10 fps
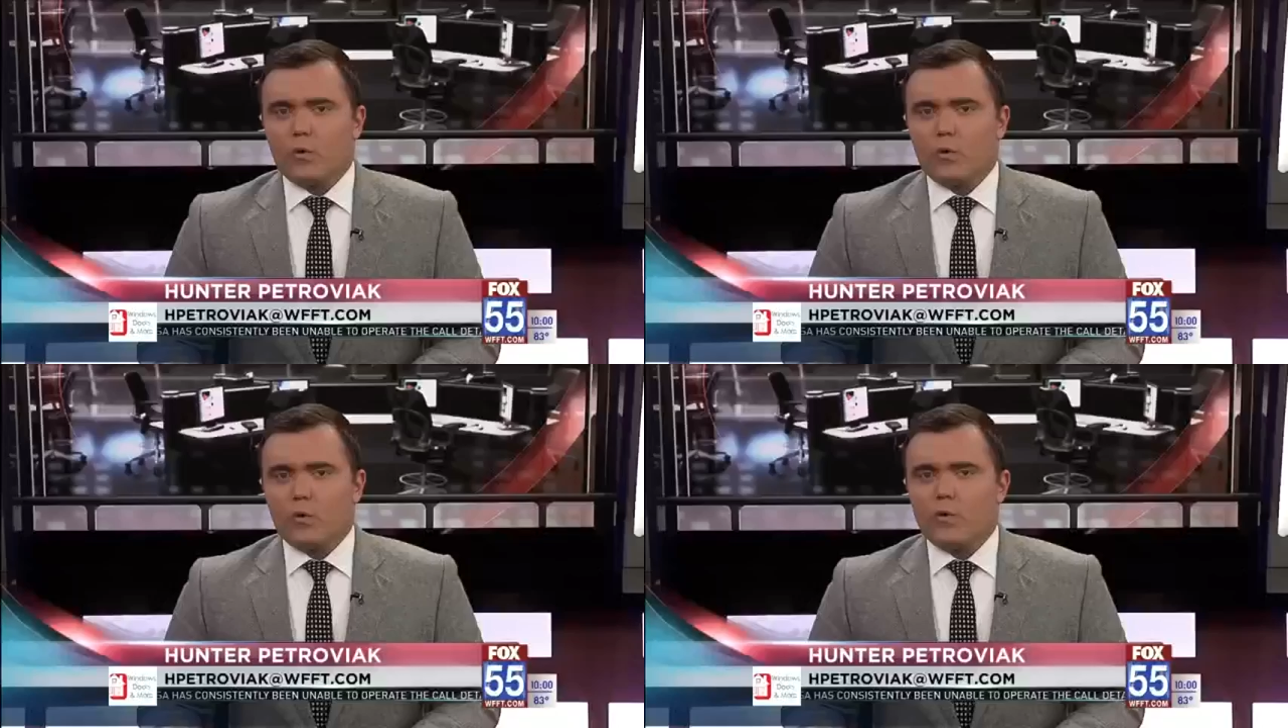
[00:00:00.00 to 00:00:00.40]

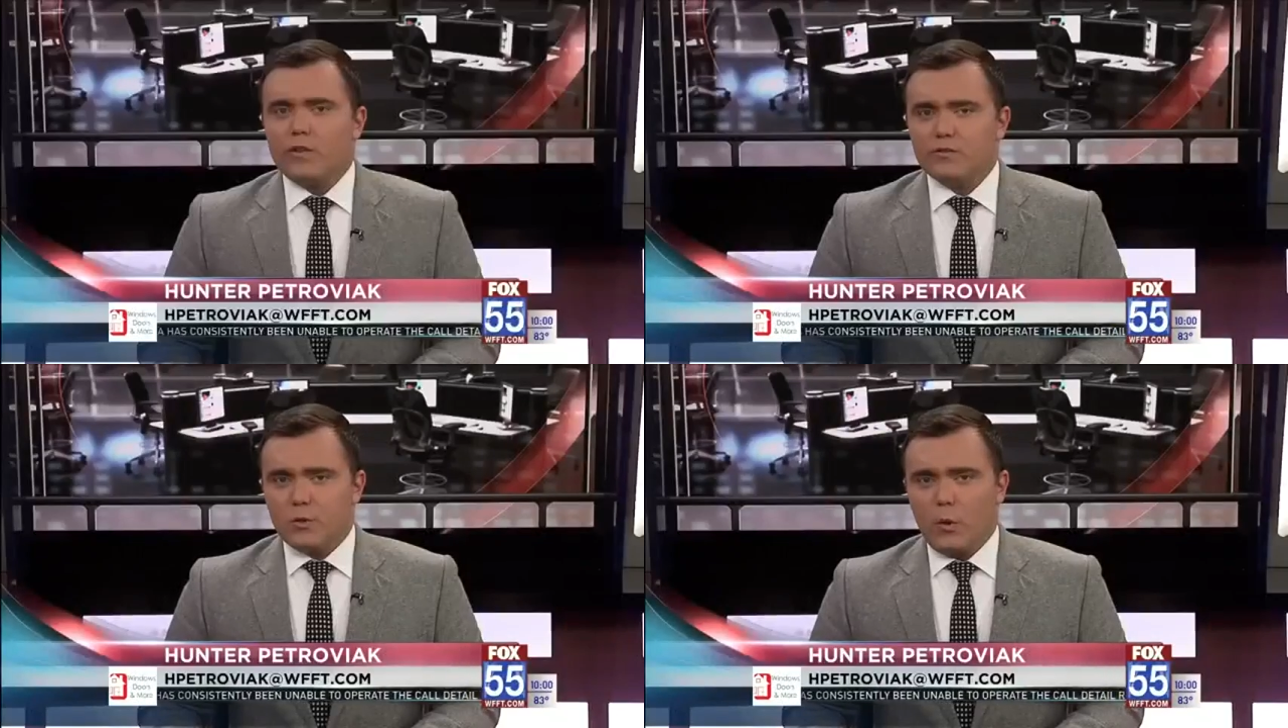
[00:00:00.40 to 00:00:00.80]
More
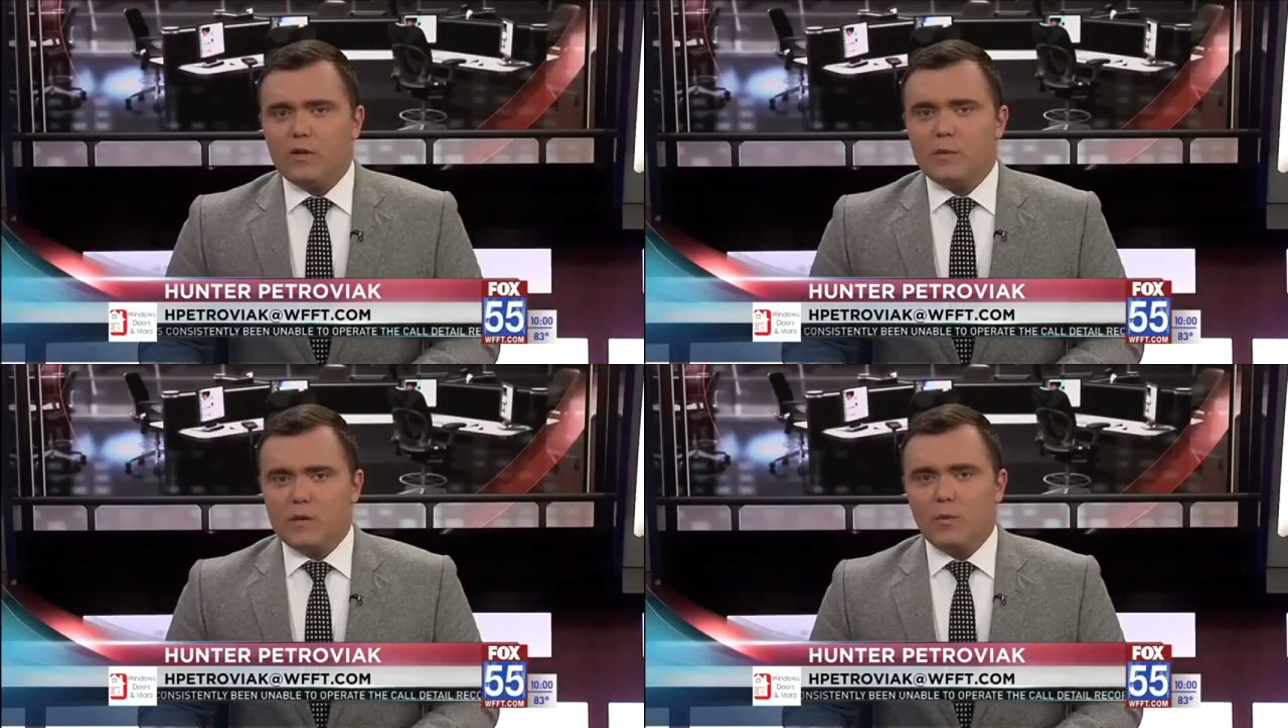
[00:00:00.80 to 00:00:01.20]
than
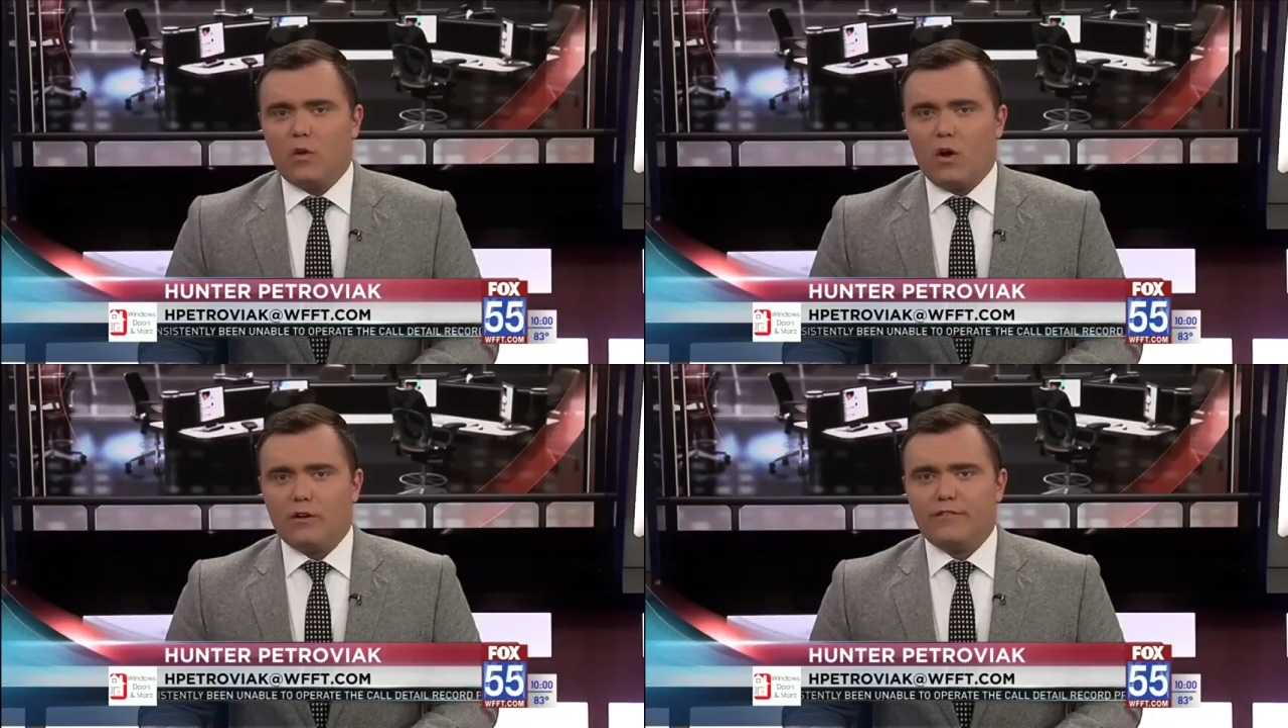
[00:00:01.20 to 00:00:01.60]
20 people
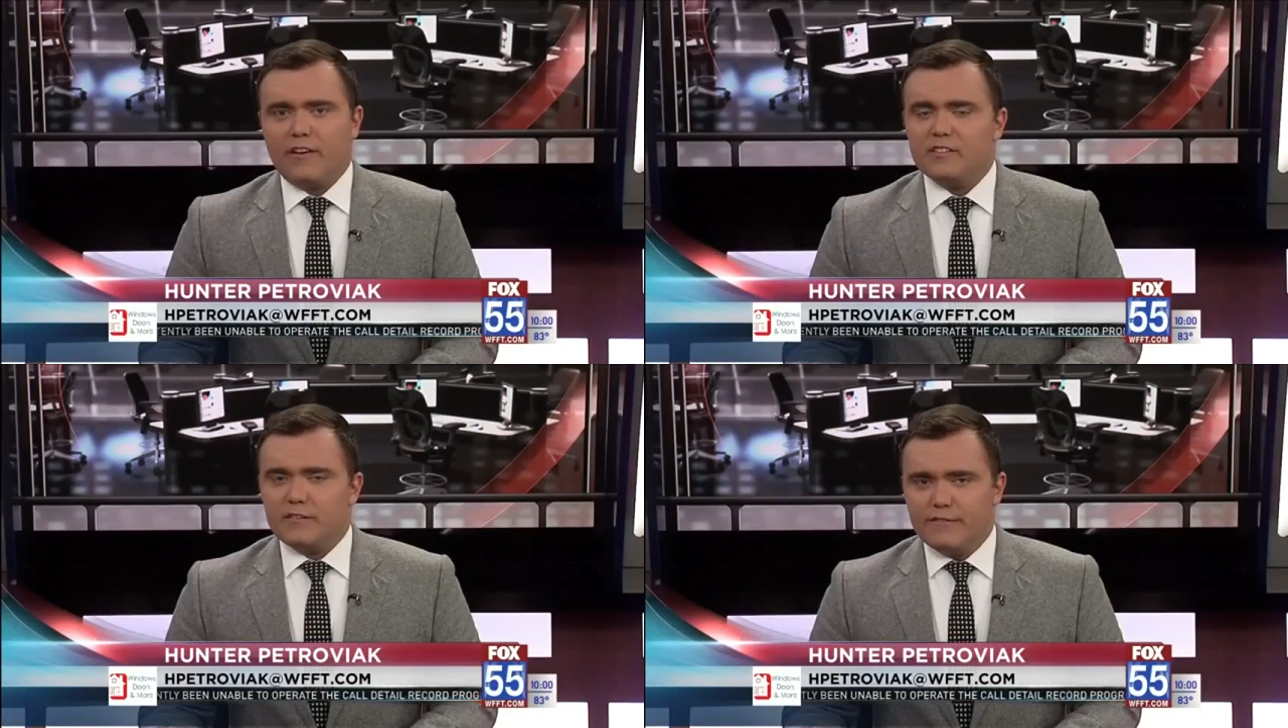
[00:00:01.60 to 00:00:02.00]
are
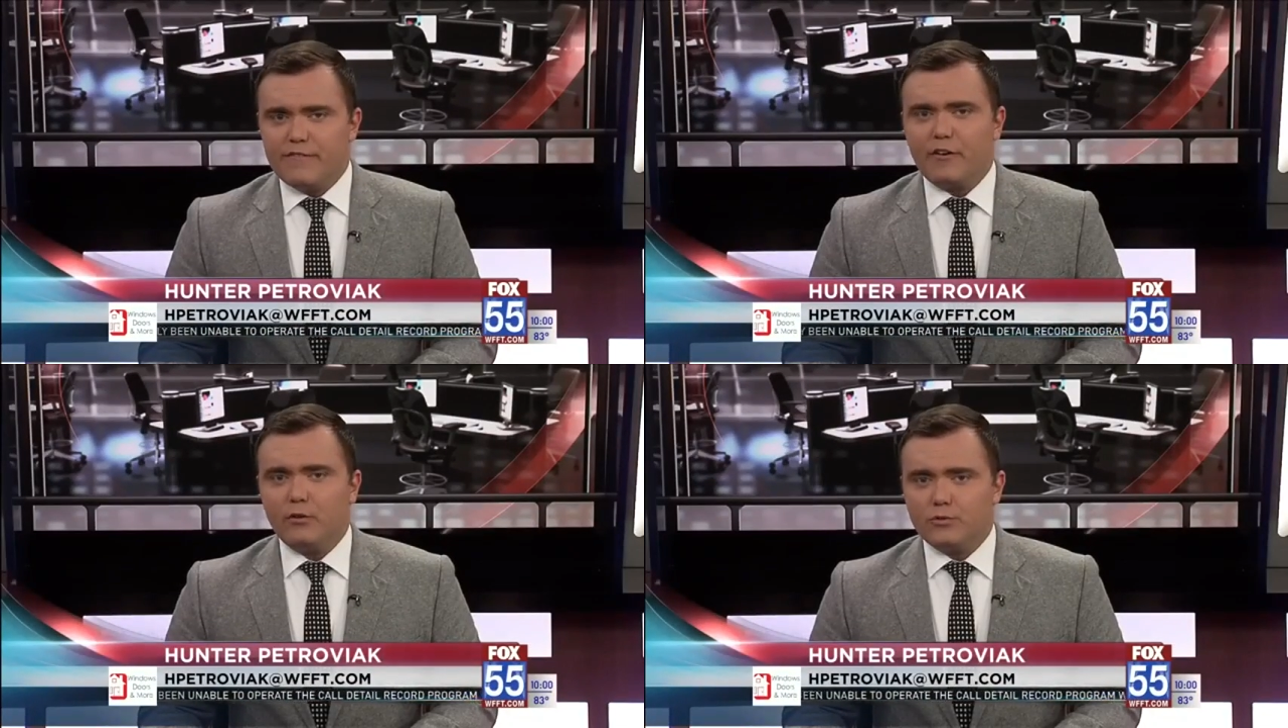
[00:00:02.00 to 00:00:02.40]
facing
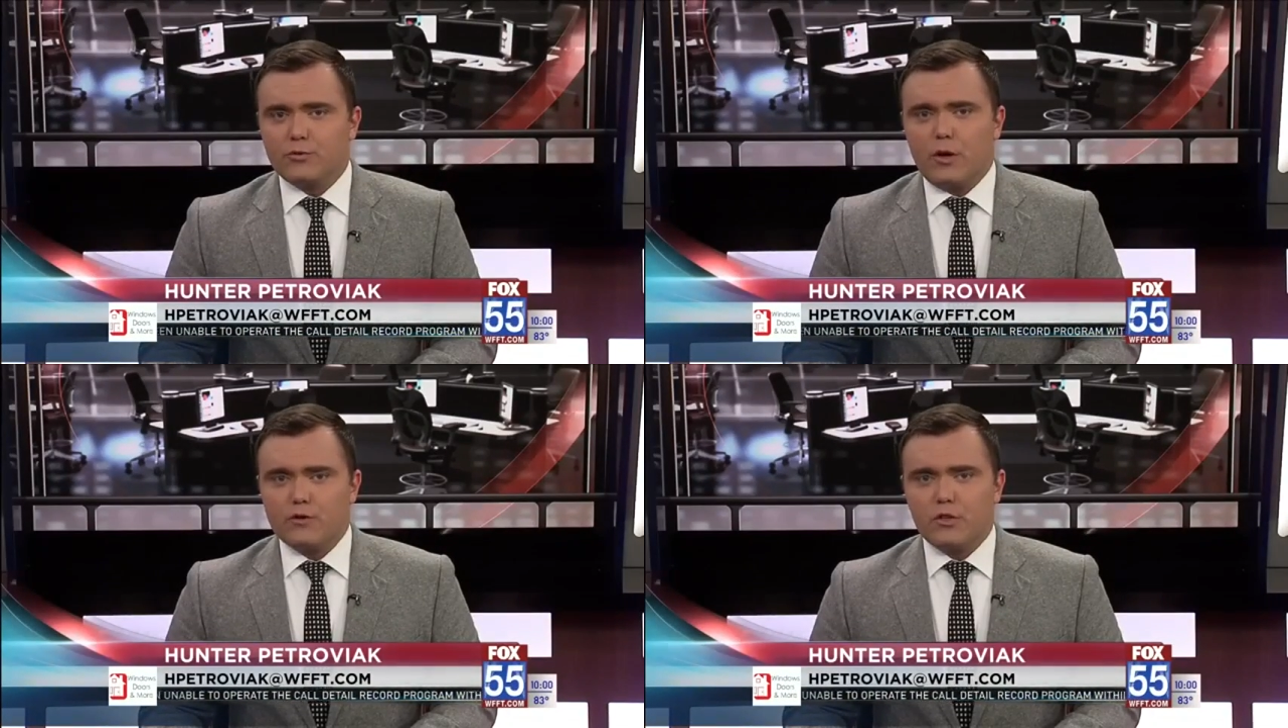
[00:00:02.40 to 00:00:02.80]
federal
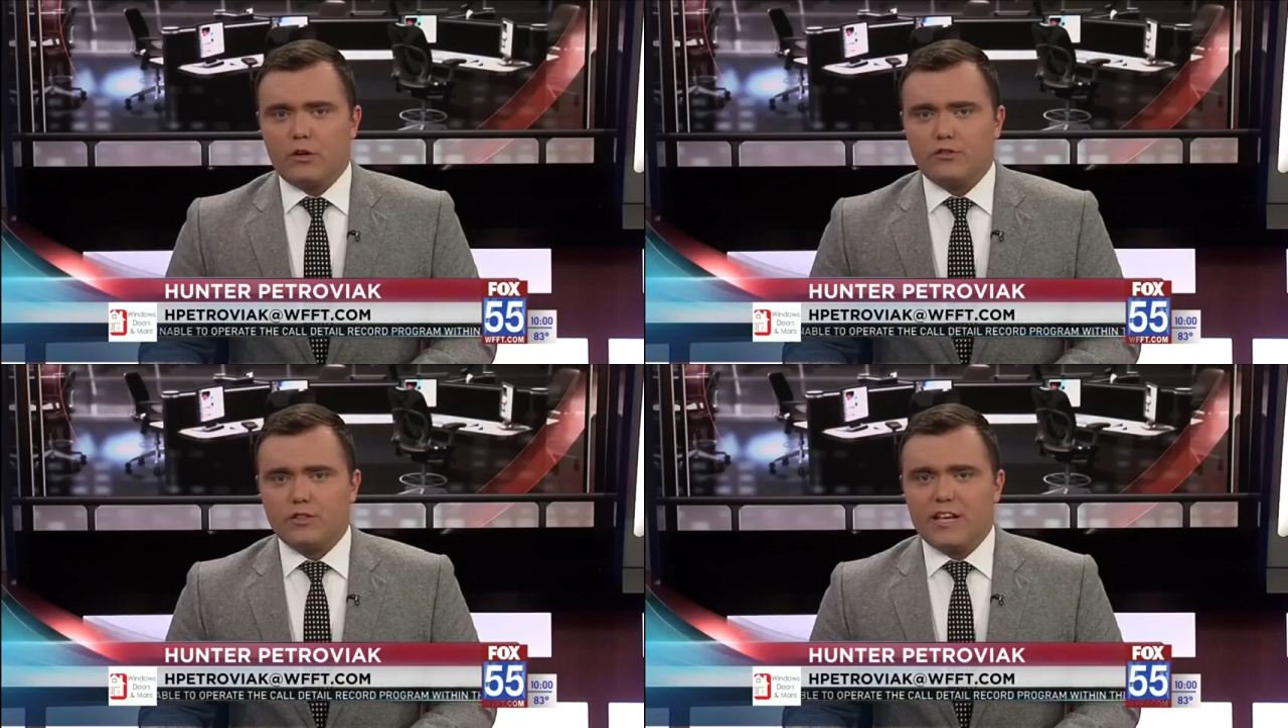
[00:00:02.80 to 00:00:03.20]
drug
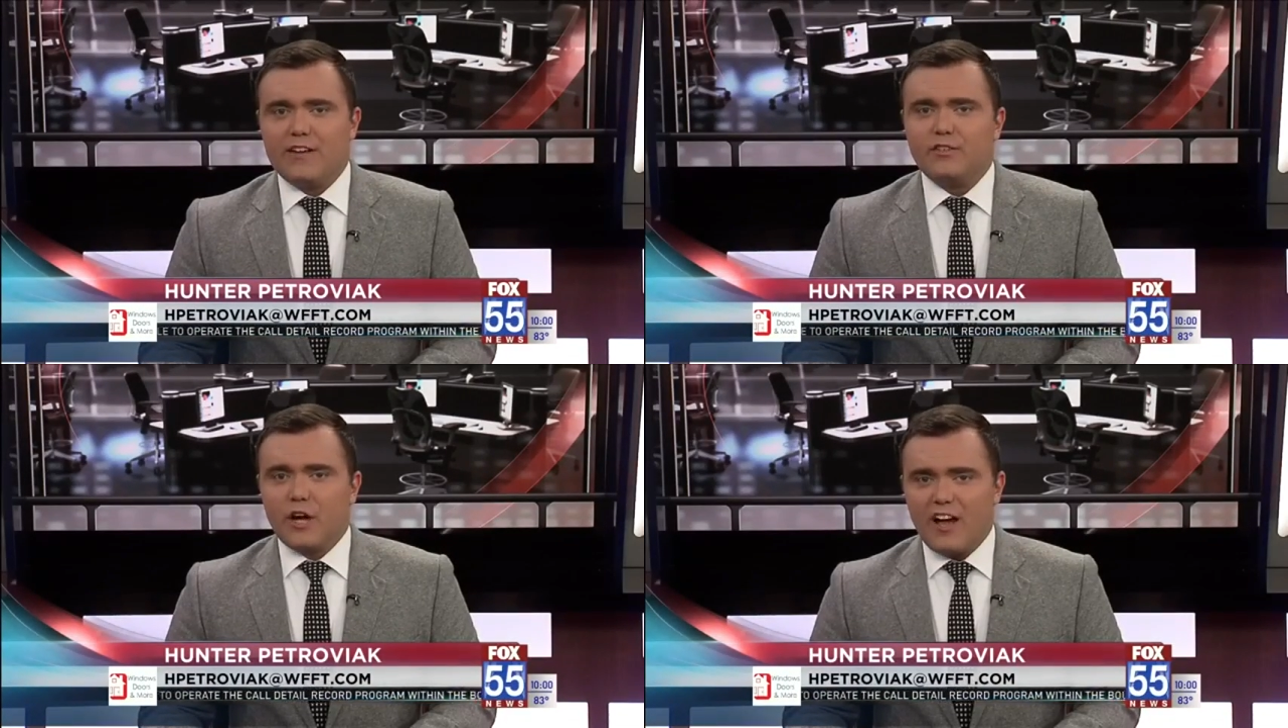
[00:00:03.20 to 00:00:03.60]
charges after